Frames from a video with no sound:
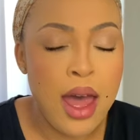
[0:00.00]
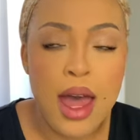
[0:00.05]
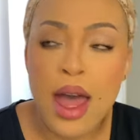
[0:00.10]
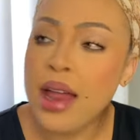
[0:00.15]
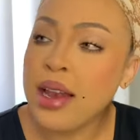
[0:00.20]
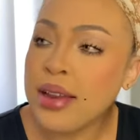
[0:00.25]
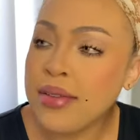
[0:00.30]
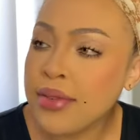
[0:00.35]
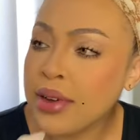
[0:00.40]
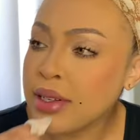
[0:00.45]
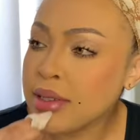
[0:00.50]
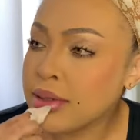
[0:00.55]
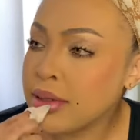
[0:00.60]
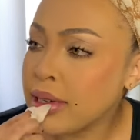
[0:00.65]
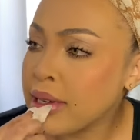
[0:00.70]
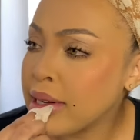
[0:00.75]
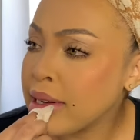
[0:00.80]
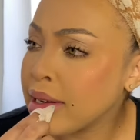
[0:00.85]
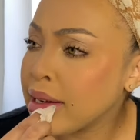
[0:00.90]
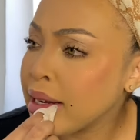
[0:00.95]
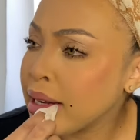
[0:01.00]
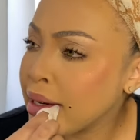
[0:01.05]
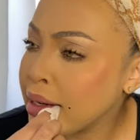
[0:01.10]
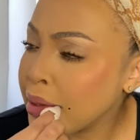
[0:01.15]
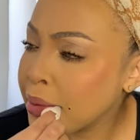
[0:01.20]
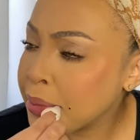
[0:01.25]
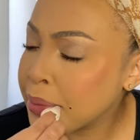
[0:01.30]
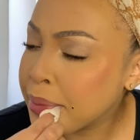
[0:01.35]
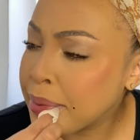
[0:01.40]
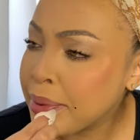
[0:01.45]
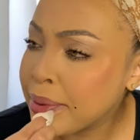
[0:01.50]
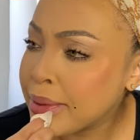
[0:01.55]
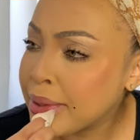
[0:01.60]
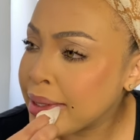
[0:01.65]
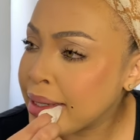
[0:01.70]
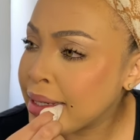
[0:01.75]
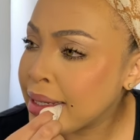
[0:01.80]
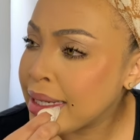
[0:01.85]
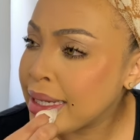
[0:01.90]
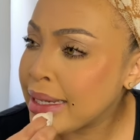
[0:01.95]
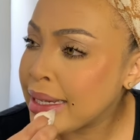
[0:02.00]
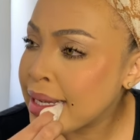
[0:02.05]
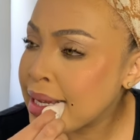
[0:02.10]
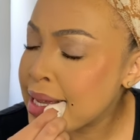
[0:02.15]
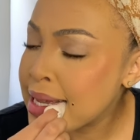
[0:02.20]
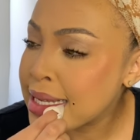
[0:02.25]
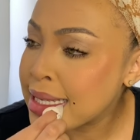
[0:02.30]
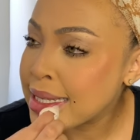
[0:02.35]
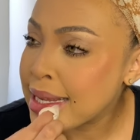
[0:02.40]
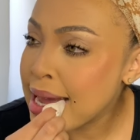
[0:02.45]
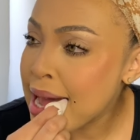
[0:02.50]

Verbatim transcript: and eventually I had employees